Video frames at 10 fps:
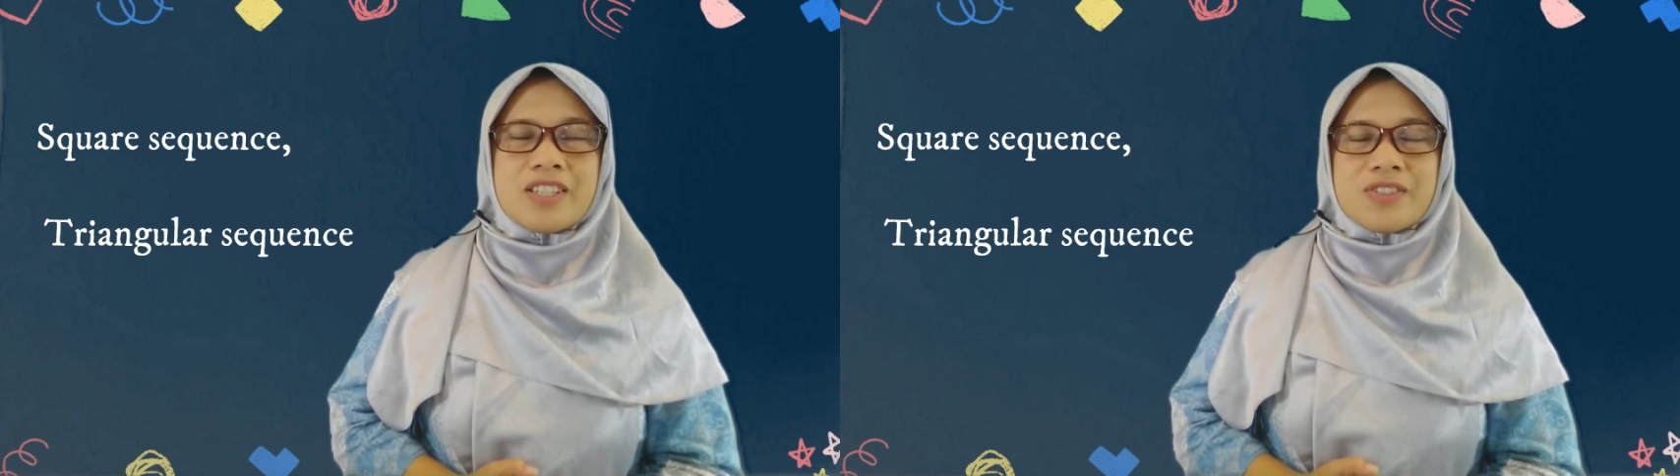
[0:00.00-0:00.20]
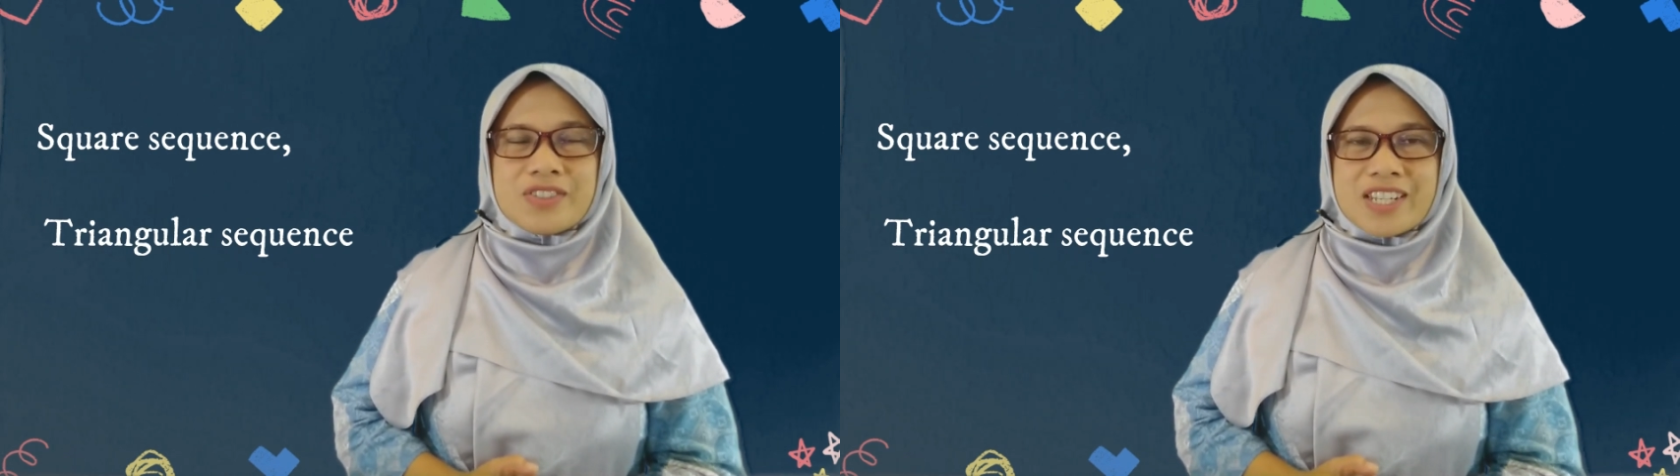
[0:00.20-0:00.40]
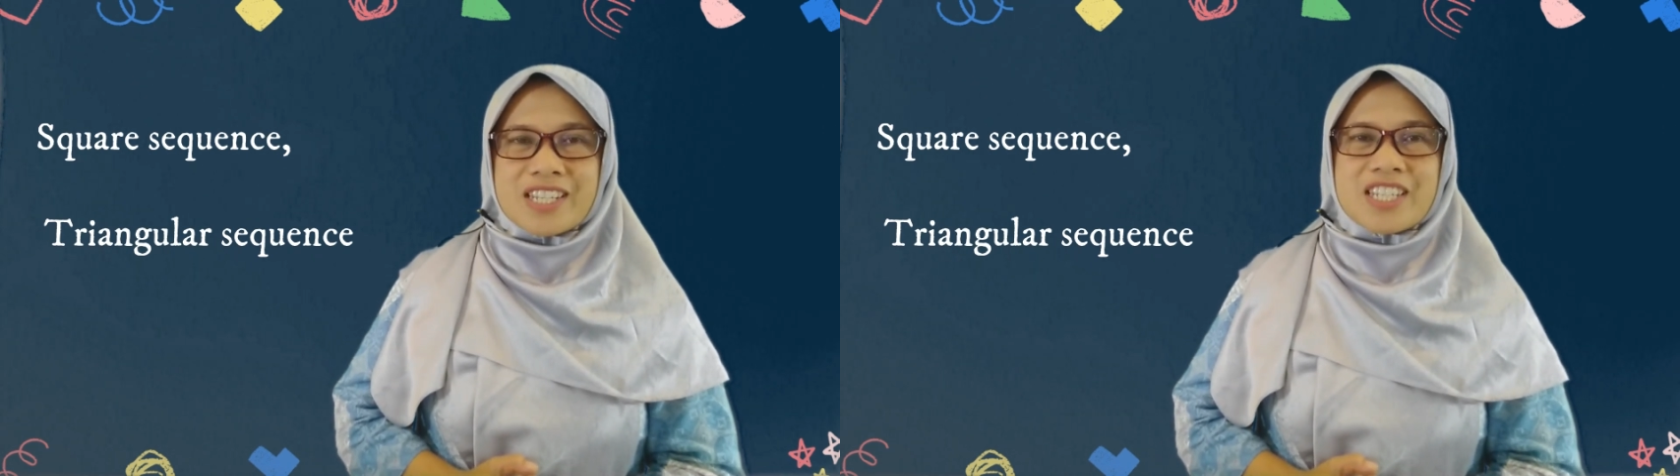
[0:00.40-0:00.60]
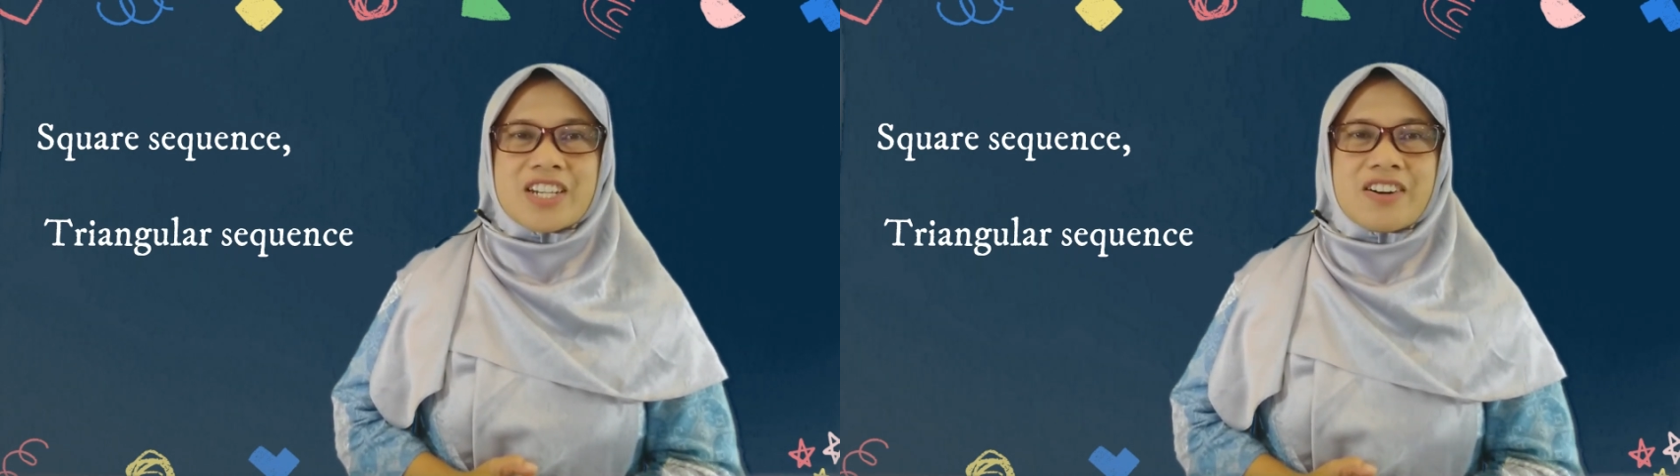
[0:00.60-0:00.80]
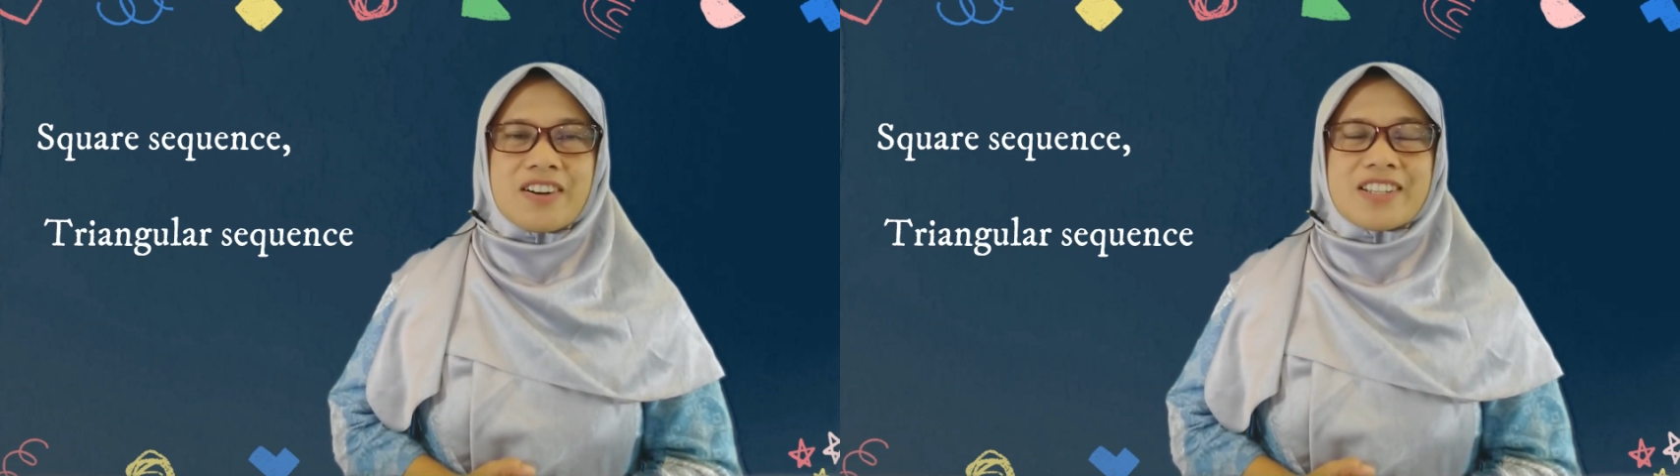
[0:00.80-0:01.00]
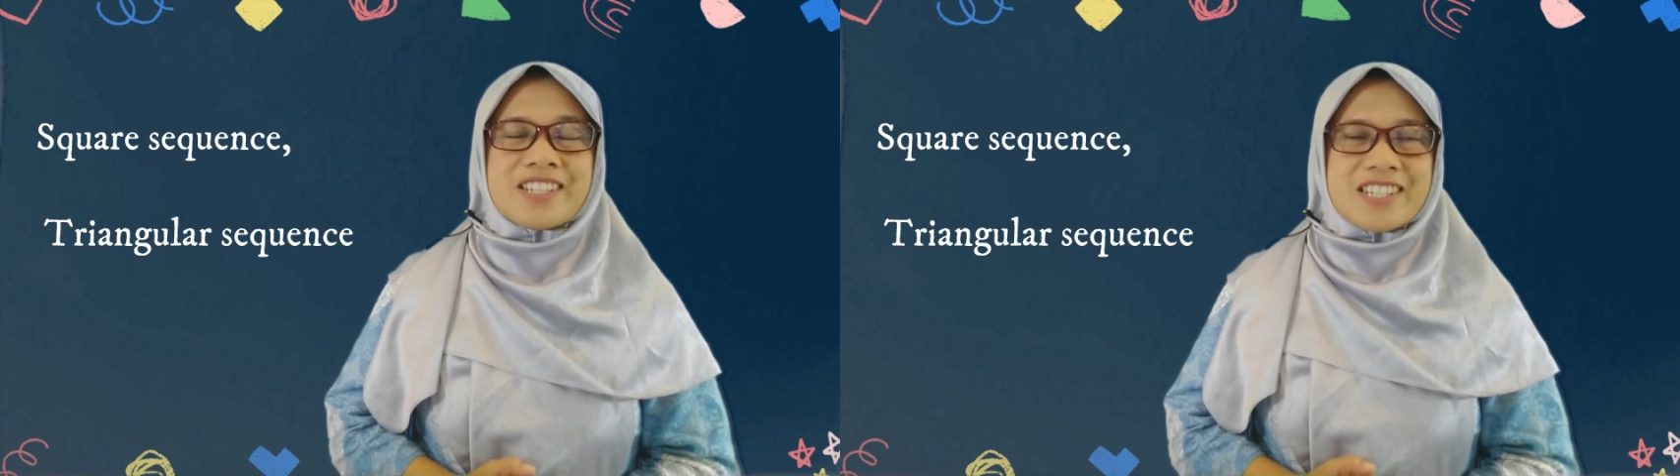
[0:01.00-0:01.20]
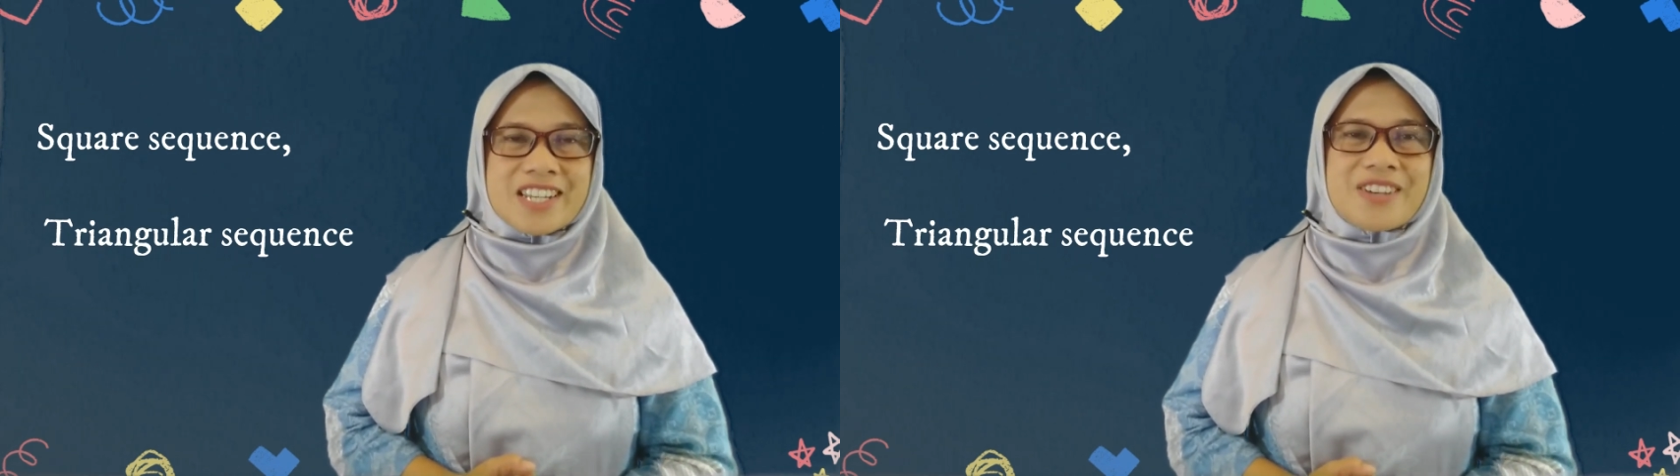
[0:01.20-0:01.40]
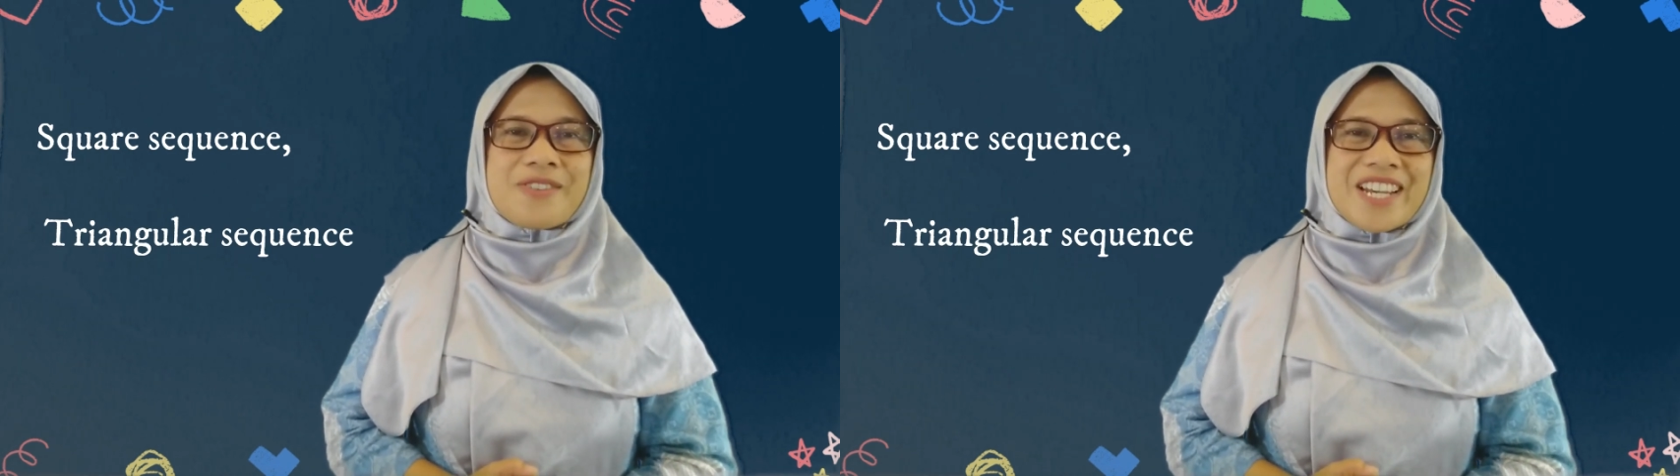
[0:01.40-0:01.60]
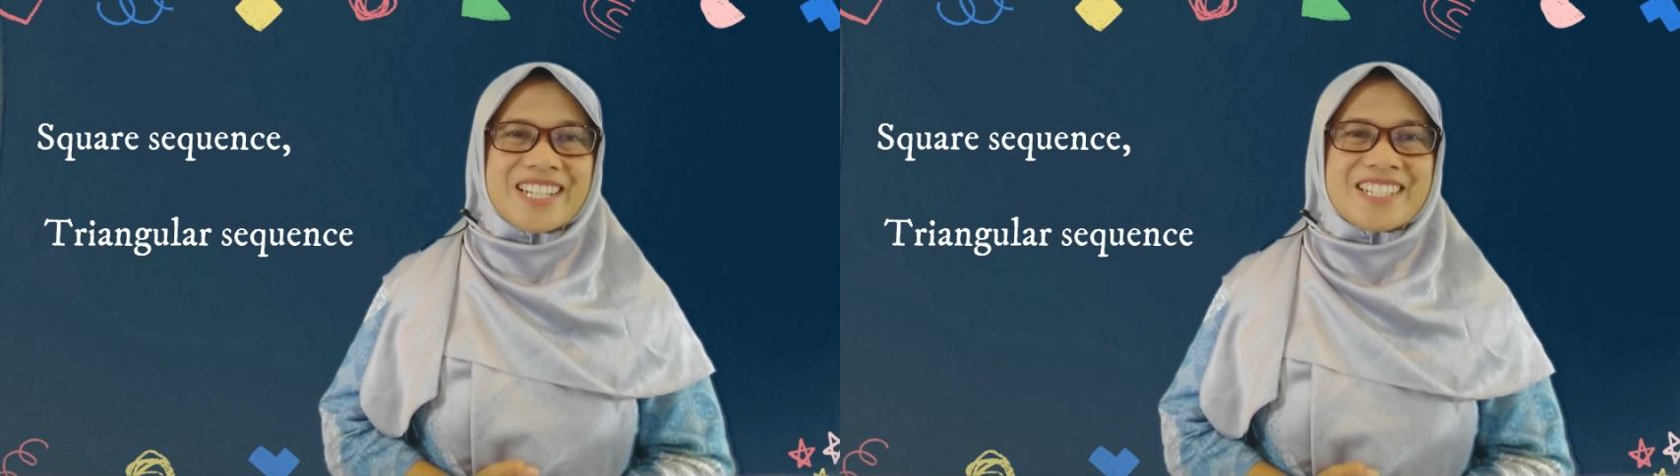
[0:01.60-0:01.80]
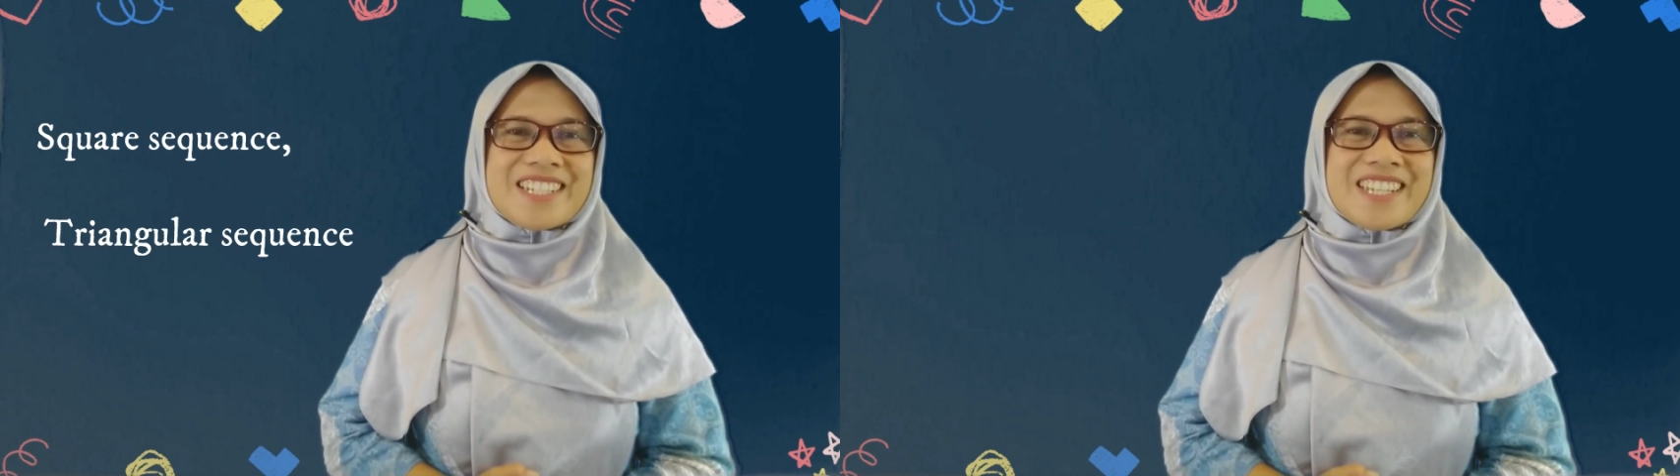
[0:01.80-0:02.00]
using your
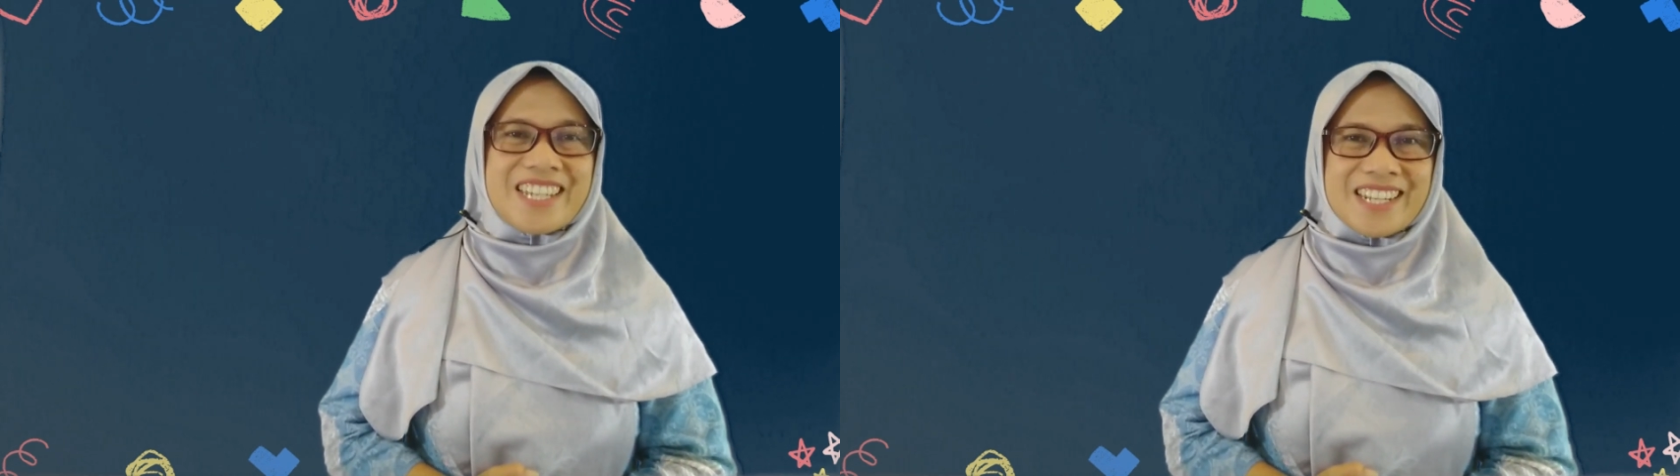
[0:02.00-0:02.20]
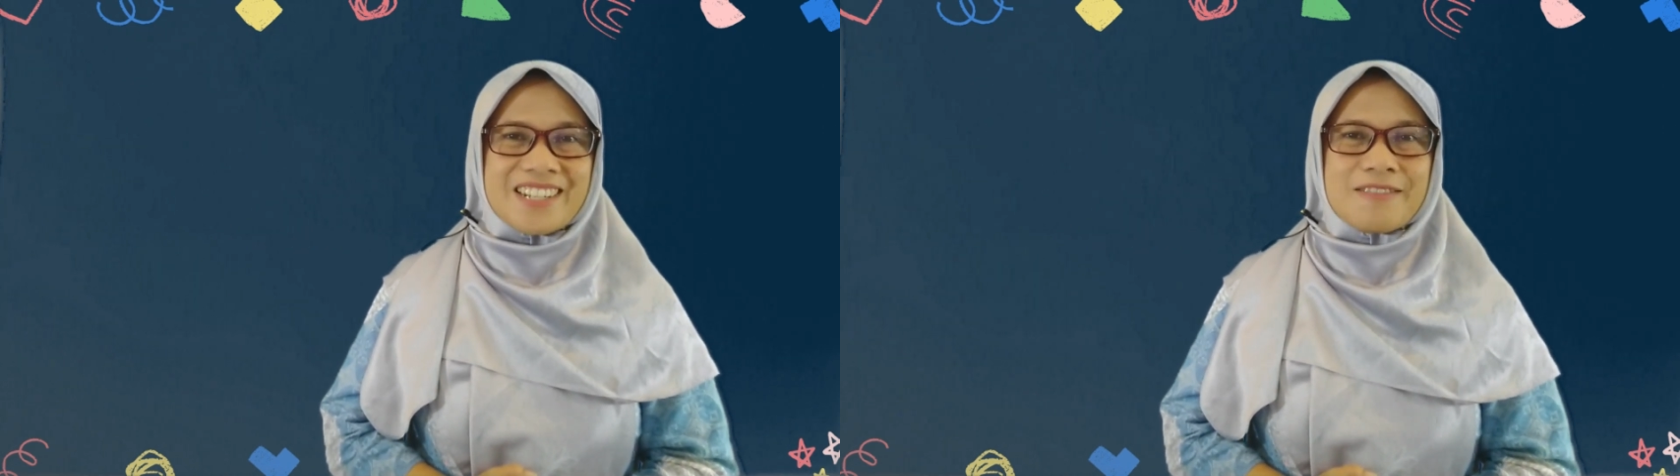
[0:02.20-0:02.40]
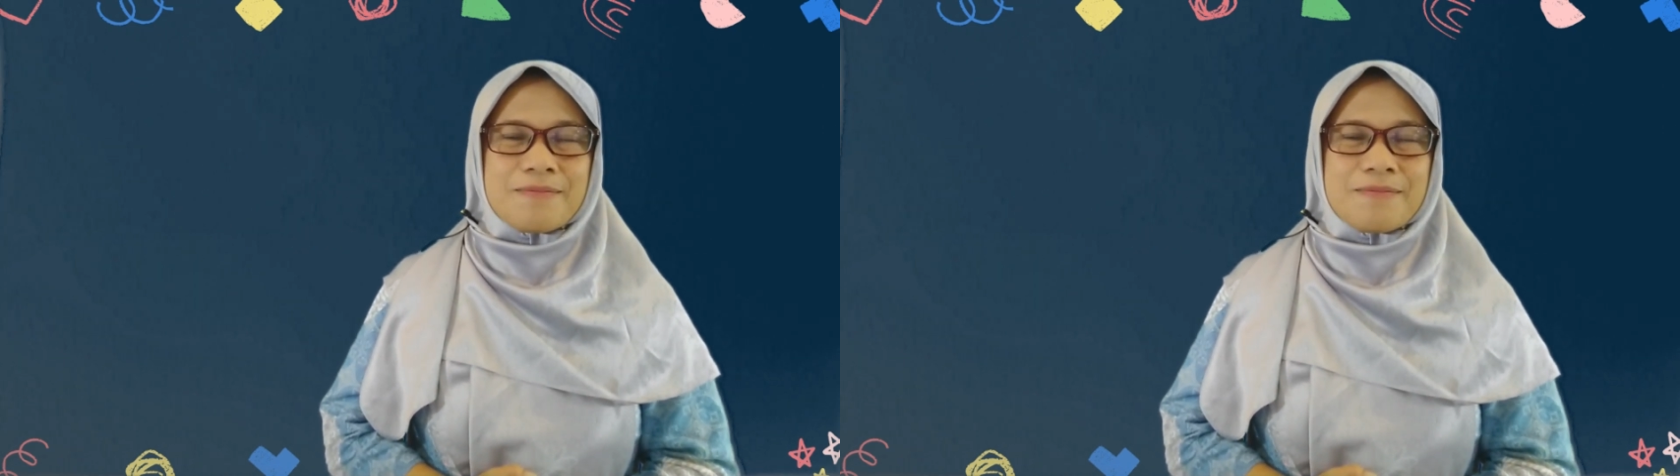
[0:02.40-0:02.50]
sequence kit.